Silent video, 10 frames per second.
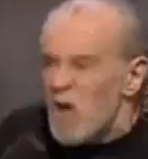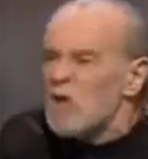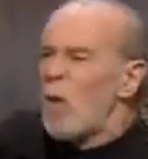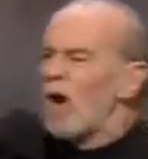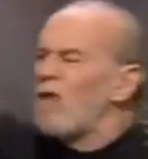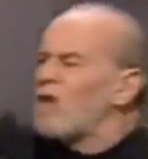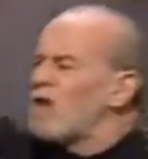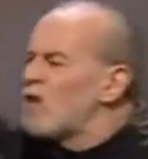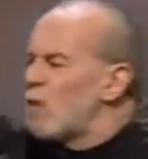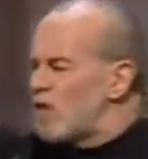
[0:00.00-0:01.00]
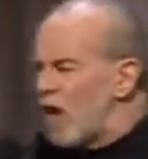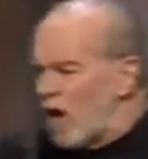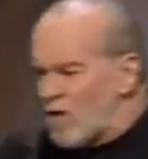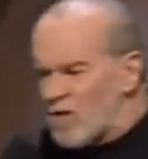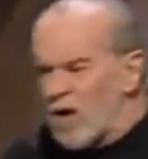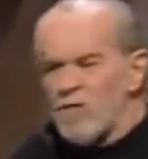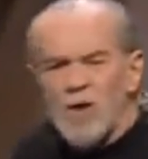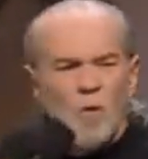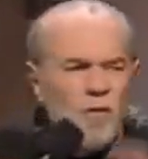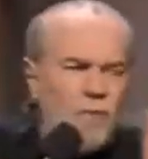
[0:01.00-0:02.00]
It's one of these things we tell ourselves
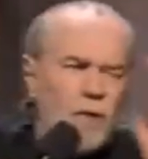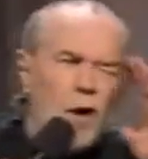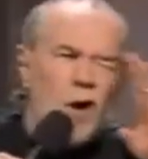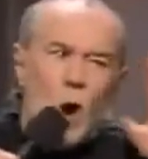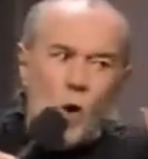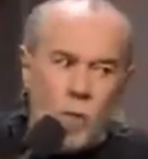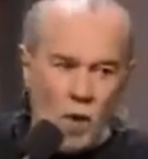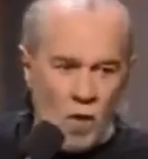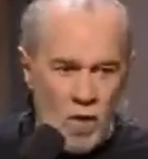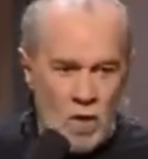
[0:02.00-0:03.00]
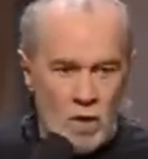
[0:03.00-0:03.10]
so we'll feel noble.